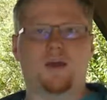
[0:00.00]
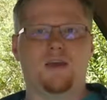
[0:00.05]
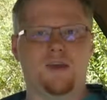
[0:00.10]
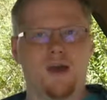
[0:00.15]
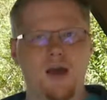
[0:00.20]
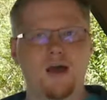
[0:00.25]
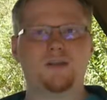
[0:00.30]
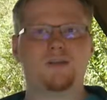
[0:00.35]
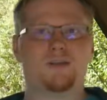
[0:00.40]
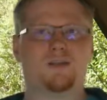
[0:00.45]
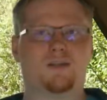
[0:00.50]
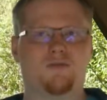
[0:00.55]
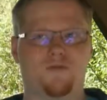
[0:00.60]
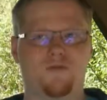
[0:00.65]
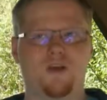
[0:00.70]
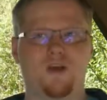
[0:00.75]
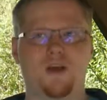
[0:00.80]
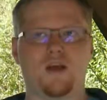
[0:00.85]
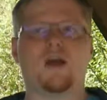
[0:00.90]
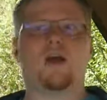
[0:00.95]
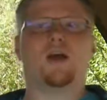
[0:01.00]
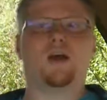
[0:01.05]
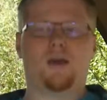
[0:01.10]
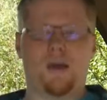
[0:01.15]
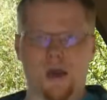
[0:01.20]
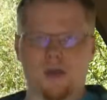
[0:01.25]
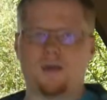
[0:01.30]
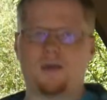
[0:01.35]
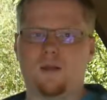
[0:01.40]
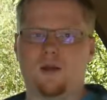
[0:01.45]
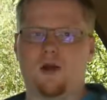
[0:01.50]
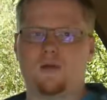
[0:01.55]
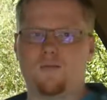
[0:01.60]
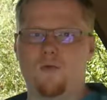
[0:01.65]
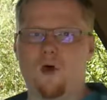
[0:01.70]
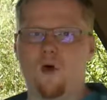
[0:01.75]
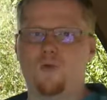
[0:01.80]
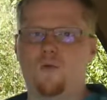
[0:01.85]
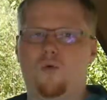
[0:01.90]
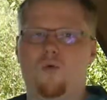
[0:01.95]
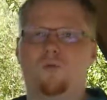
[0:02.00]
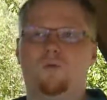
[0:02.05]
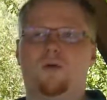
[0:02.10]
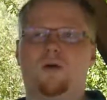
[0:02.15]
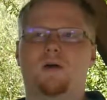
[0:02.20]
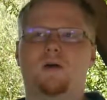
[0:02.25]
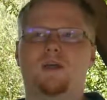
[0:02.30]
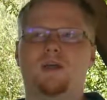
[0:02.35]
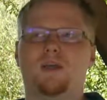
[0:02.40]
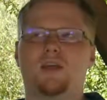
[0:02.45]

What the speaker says: Yes, it's free. Yes, it's on mobile, but